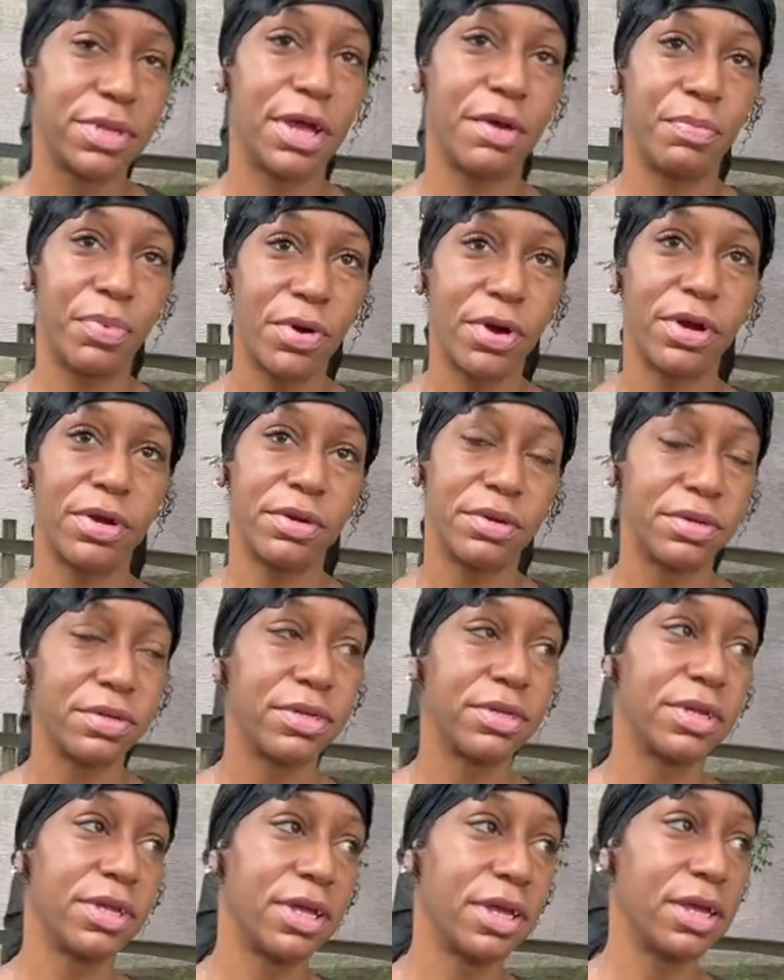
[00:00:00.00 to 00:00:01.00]
That part.
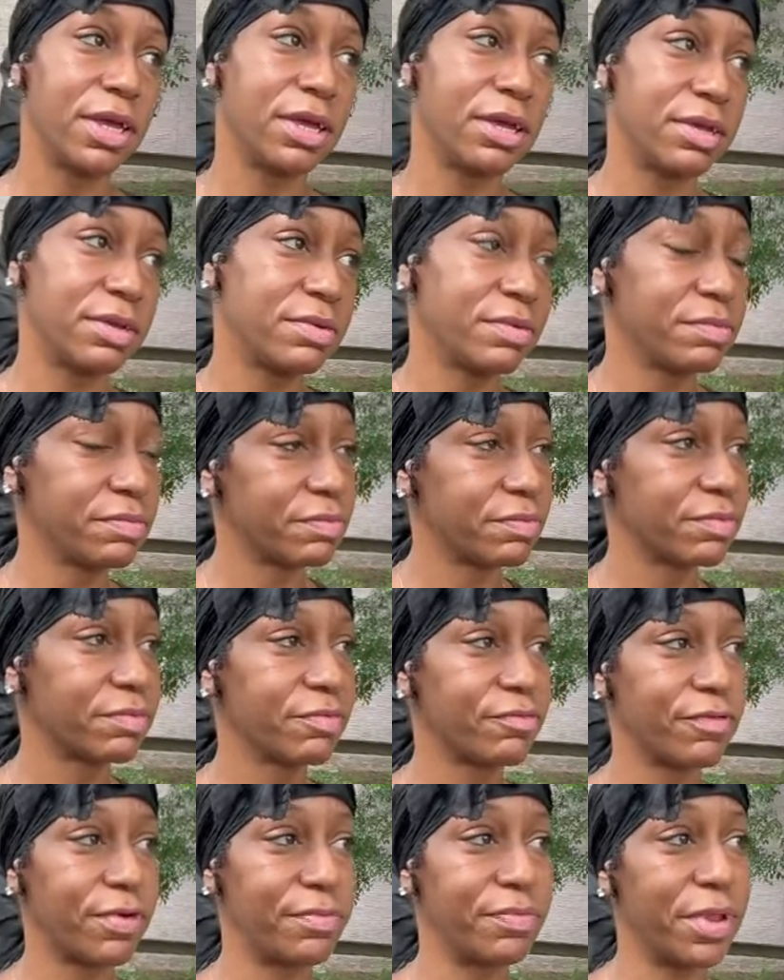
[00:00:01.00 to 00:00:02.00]
And
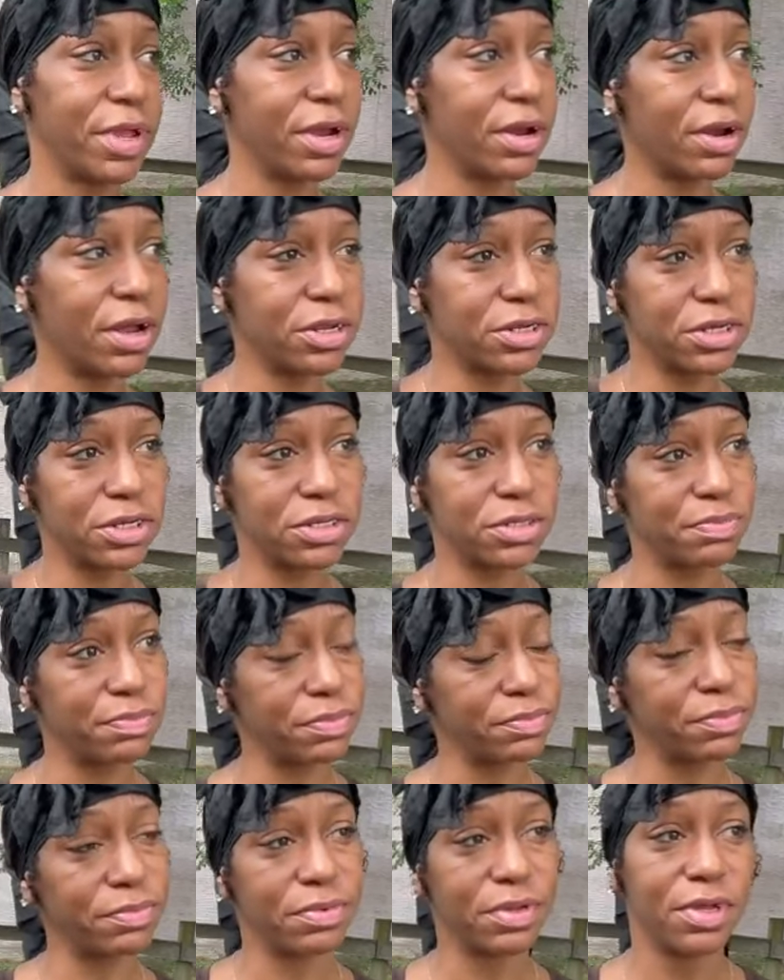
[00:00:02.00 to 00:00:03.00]
from there, I just
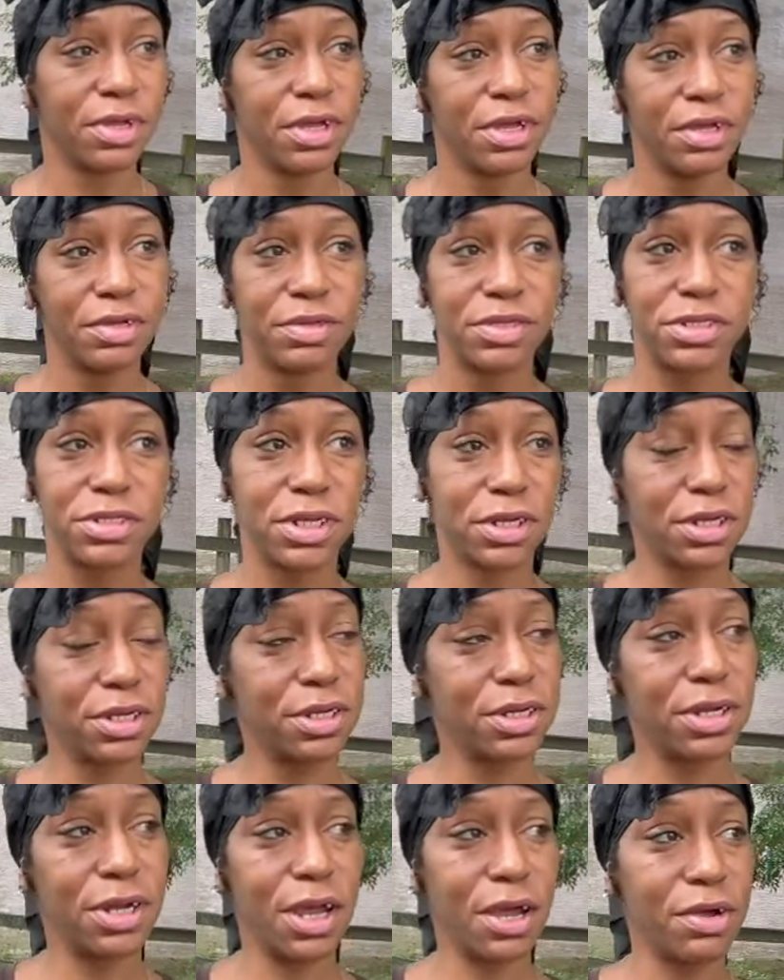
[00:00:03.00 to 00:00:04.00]
sticking
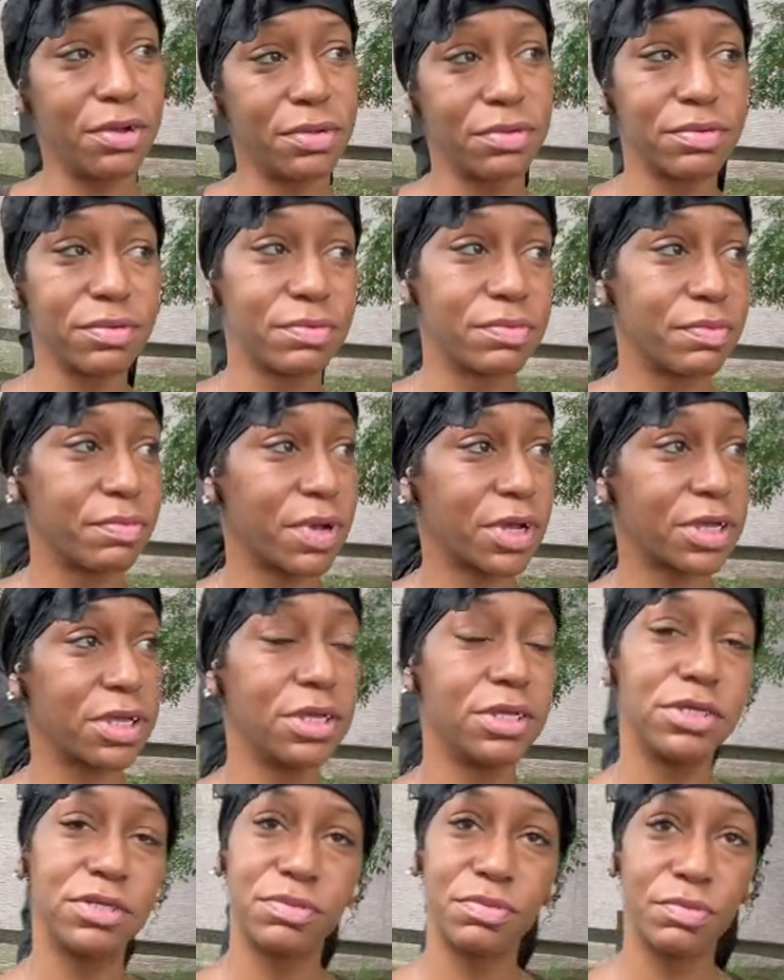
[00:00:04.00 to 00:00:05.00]
it out. My
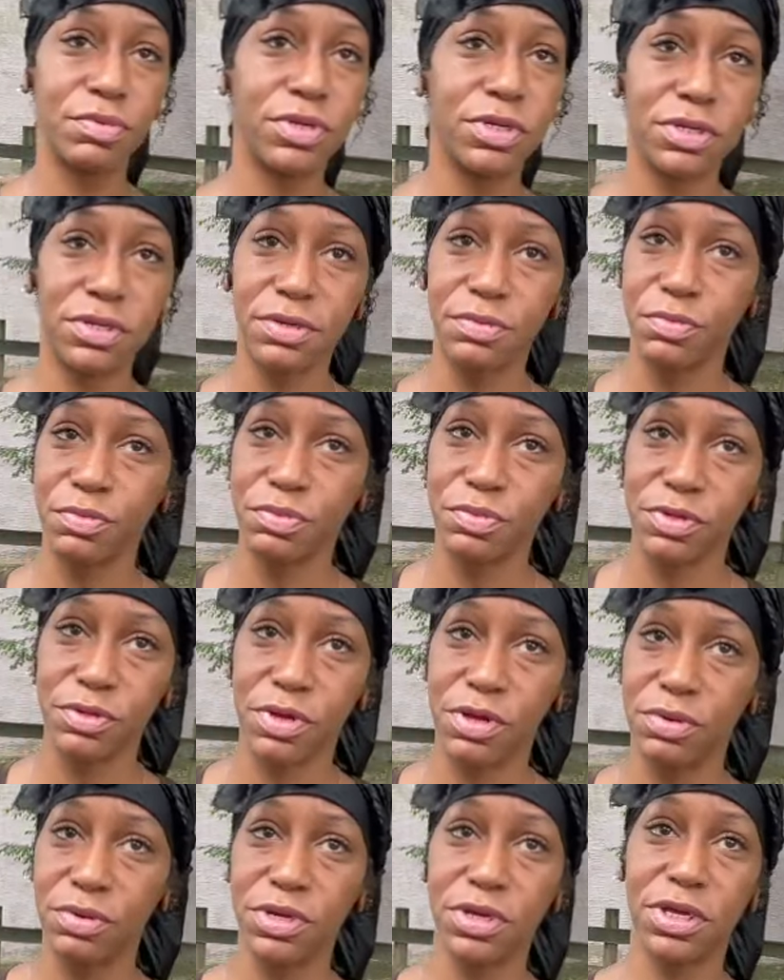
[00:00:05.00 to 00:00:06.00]
kids went and
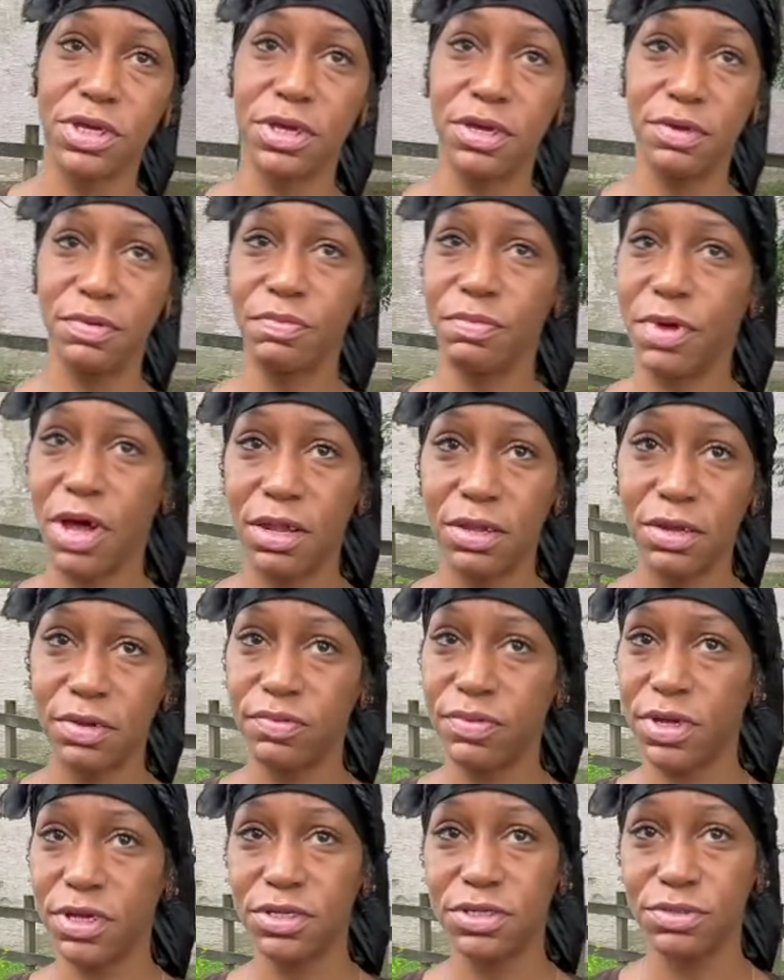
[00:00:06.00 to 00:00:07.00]
go to KIPP. I
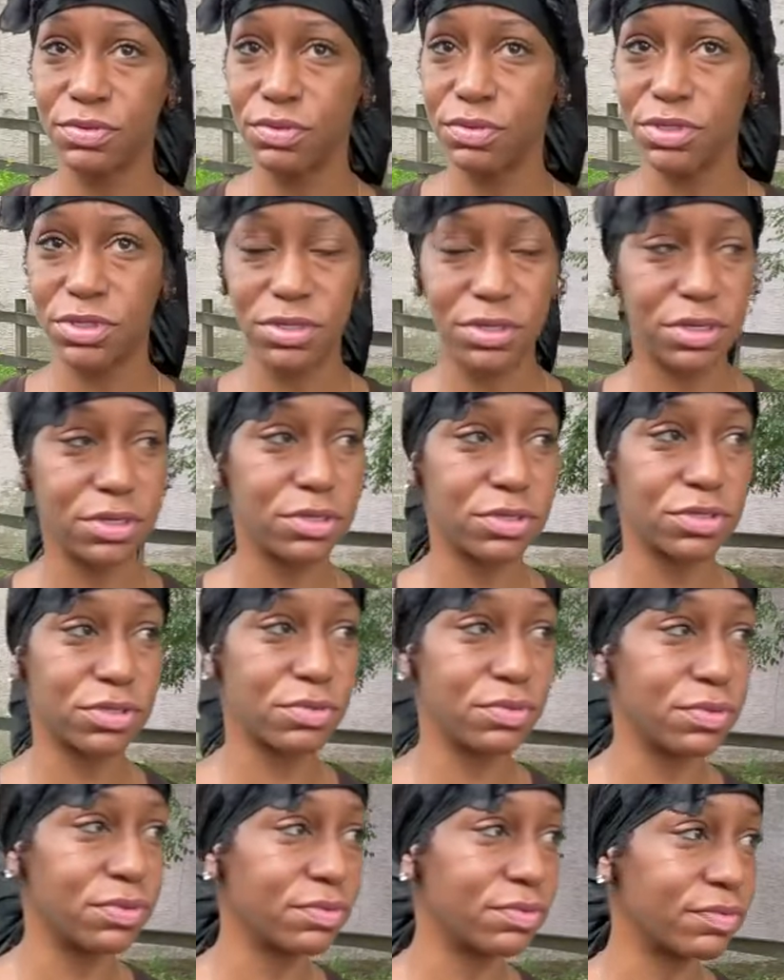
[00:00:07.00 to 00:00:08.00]
love that school. It's a good
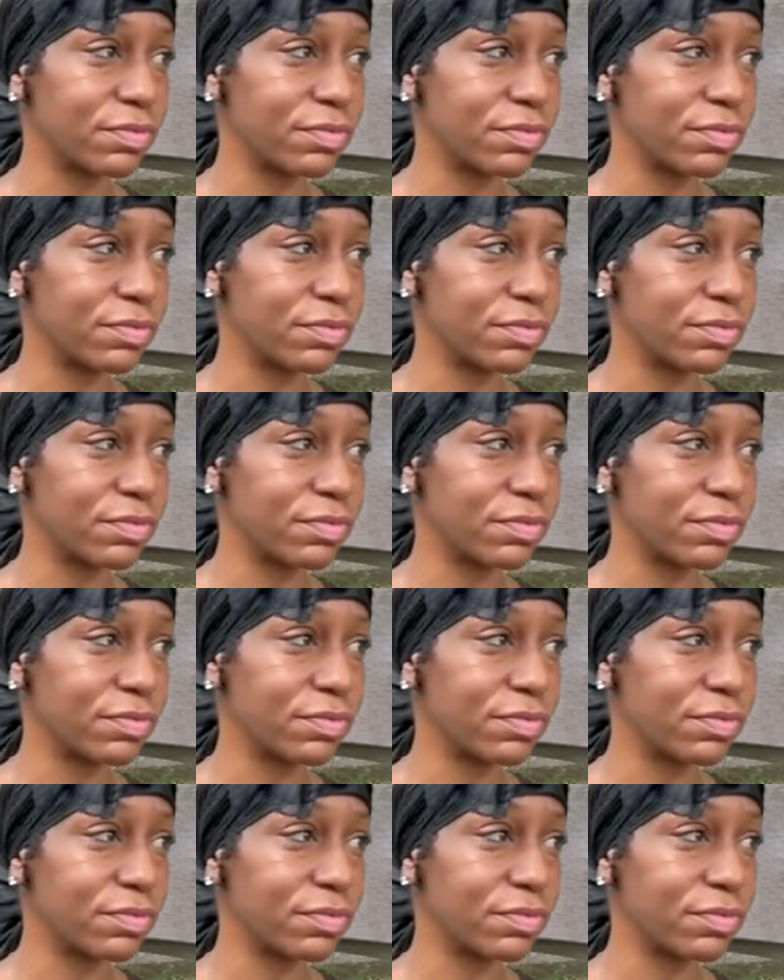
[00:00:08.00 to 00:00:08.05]
school.